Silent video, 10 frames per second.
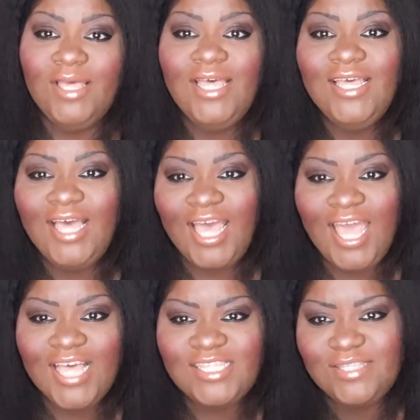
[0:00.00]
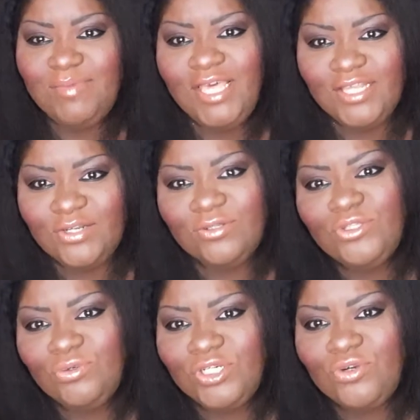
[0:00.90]
I had to make a little
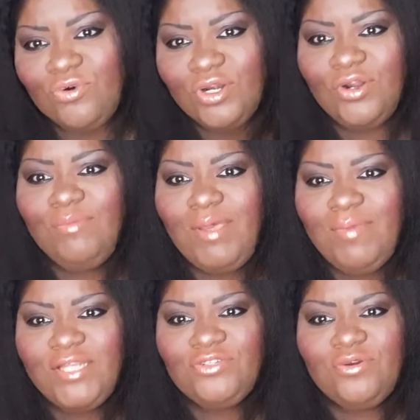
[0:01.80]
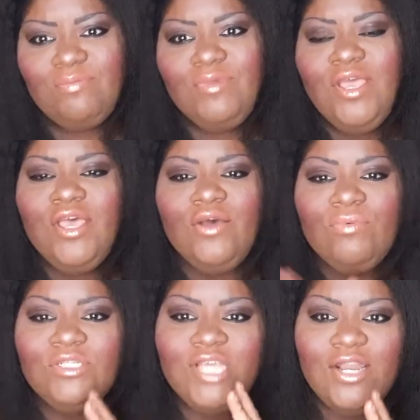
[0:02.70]
storage corner in my bedroom,
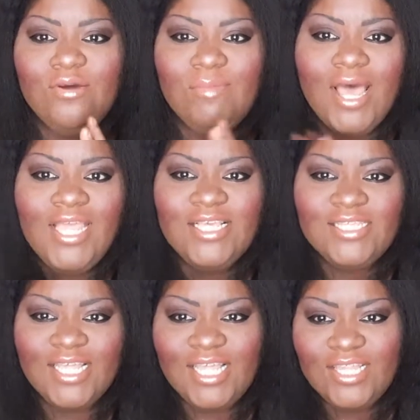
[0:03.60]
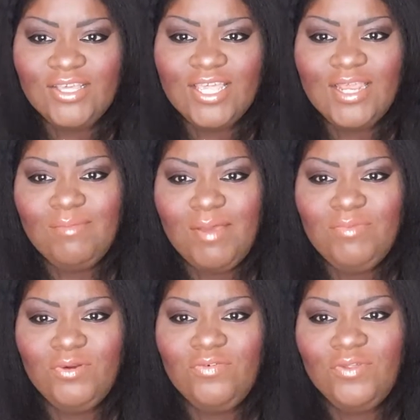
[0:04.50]
which I don't mind because I like looking at my
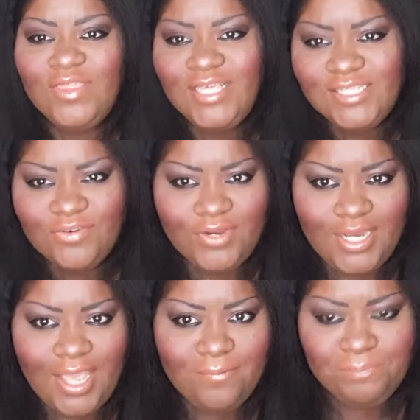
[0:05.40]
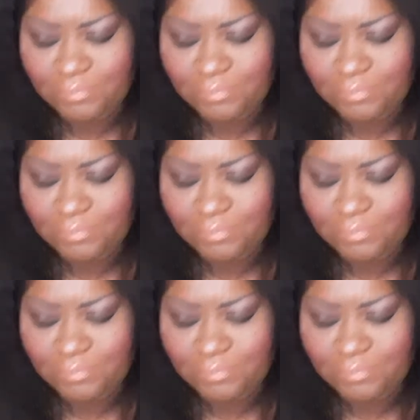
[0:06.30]
beautiful things every day.